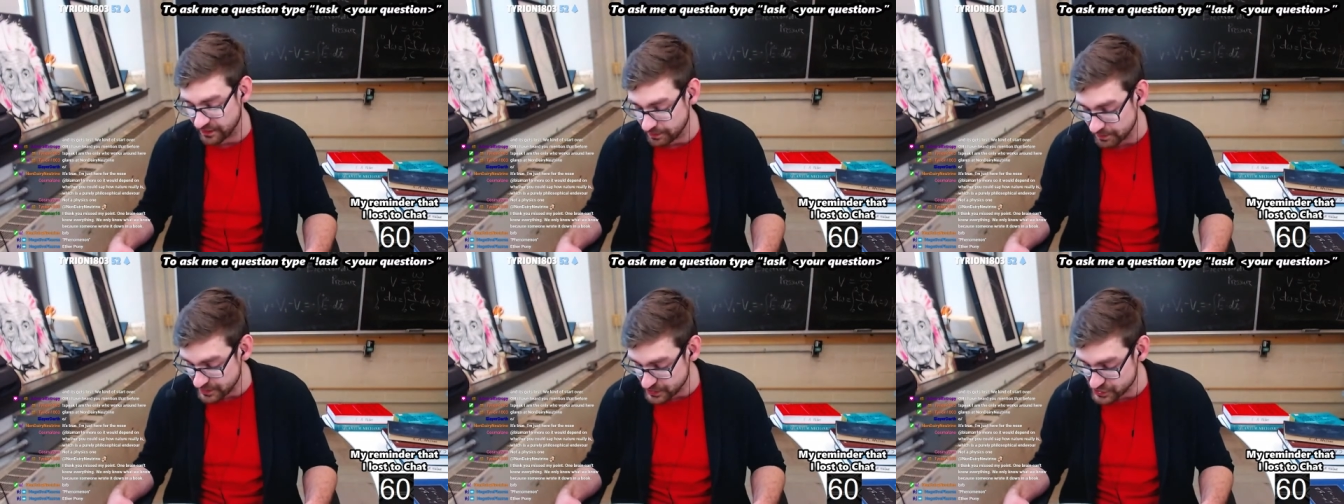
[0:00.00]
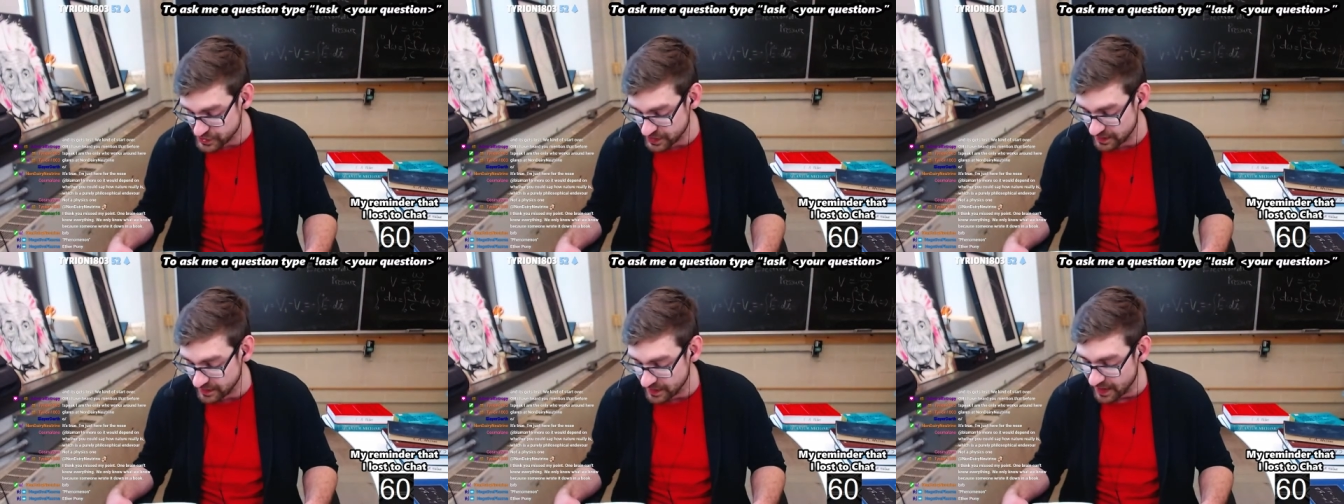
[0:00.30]

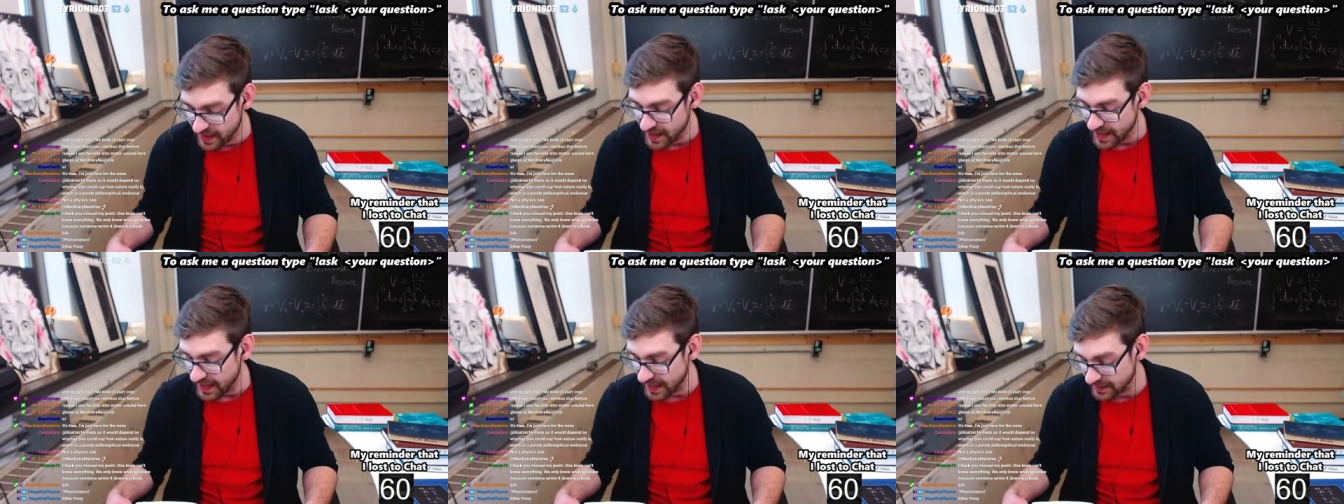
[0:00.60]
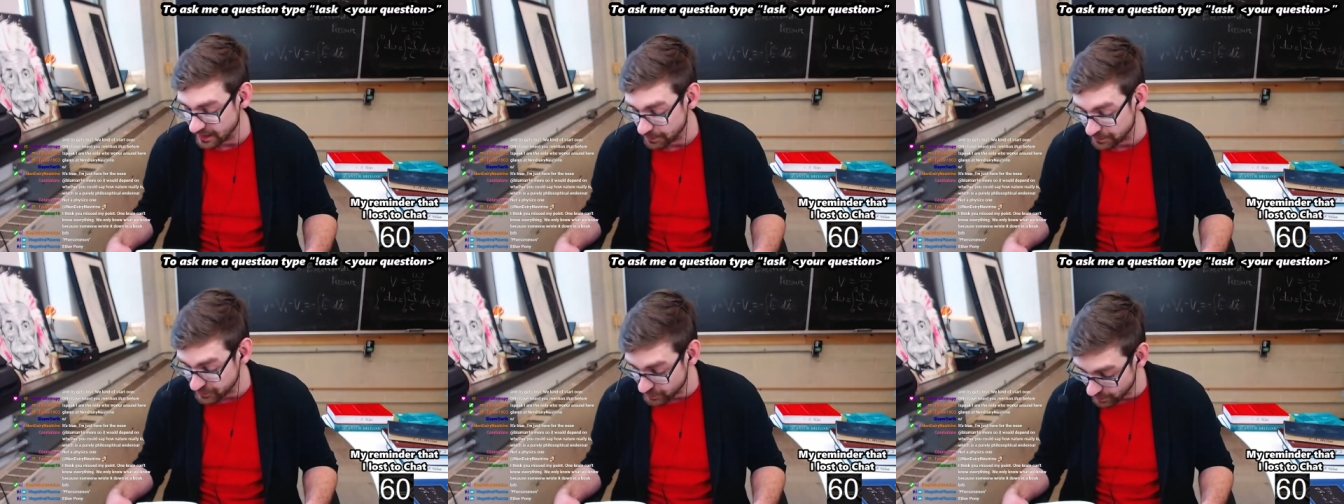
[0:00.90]
emission
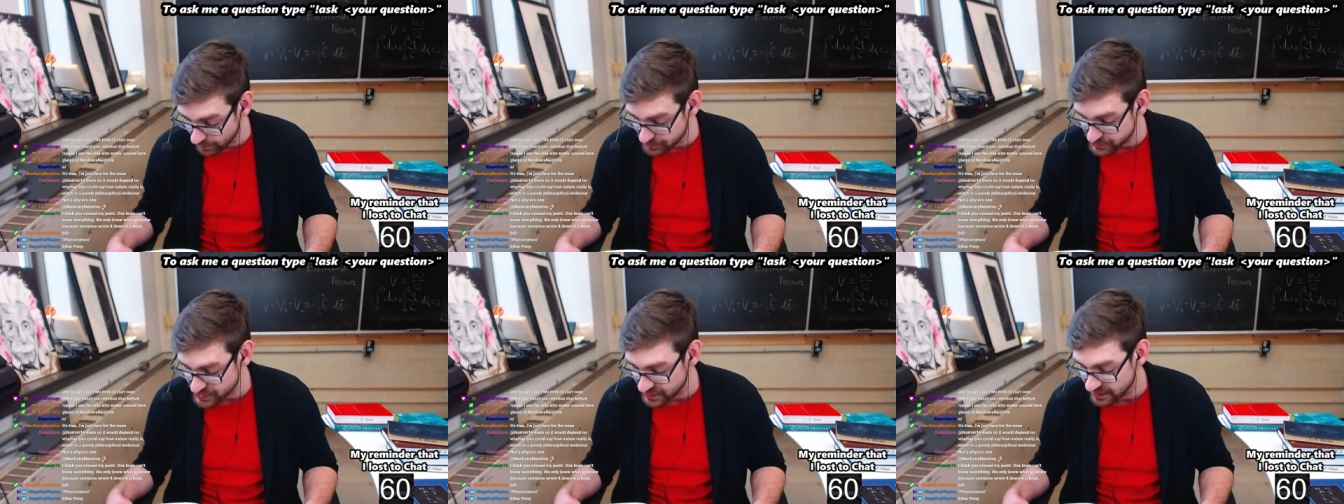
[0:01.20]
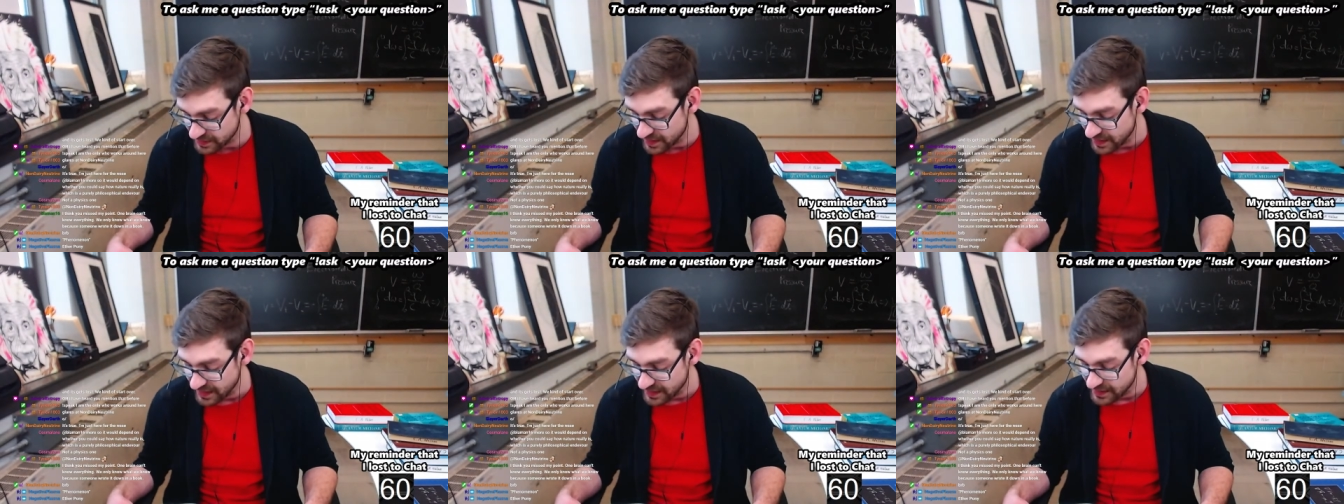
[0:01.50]
and
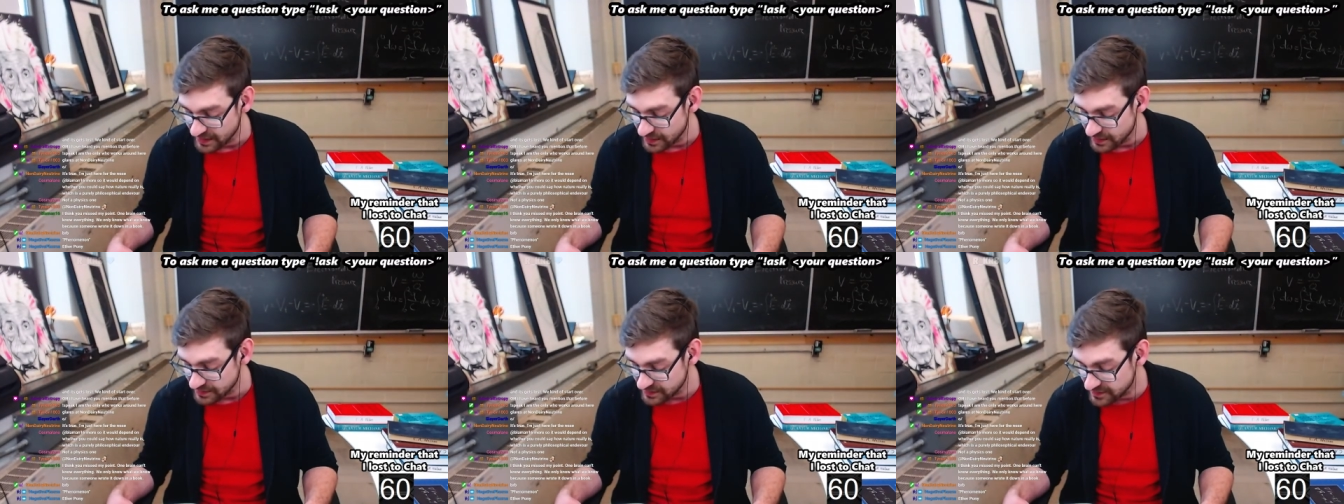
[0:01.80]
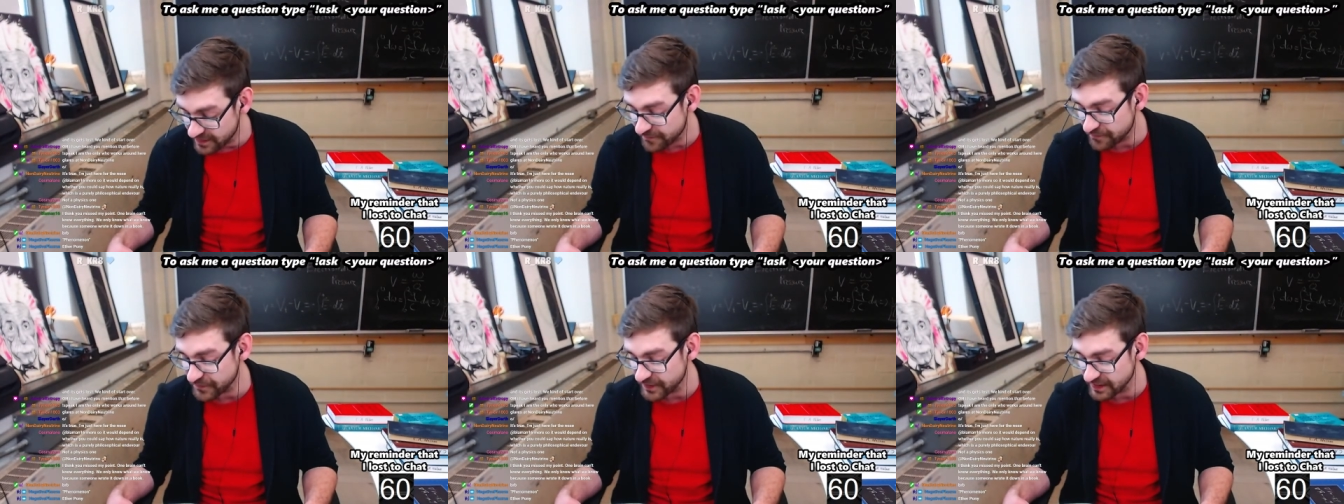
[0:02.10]
absorption
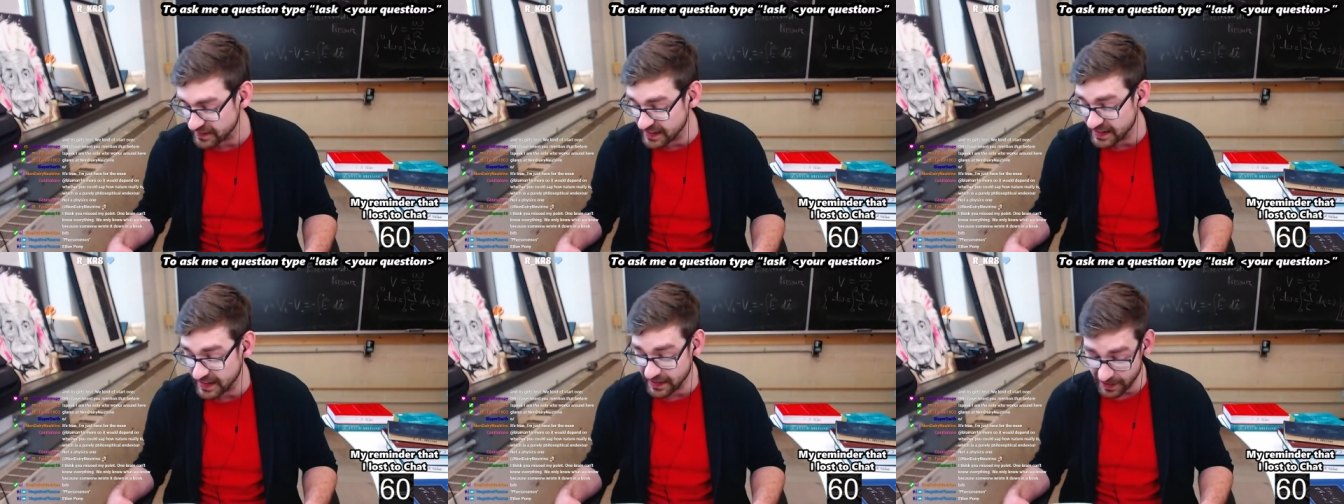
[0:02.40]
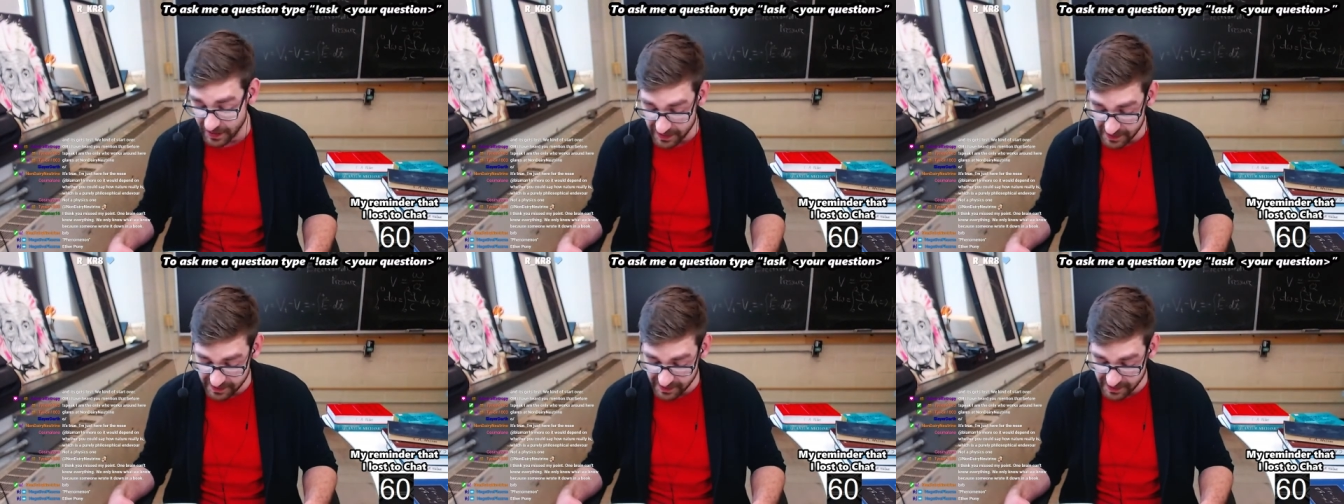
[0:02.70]
differently